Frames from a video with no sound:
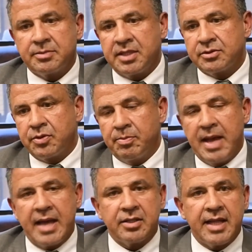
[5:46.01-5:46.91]
Sometimes we'll
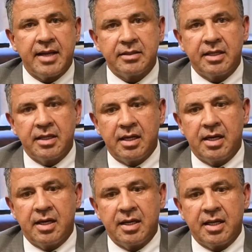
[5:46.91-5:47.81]
battle that
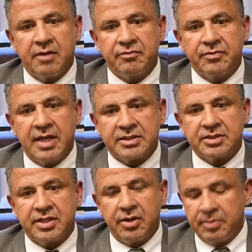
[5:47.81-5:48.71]
if
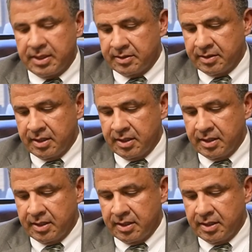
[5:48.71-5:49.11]
necessary, but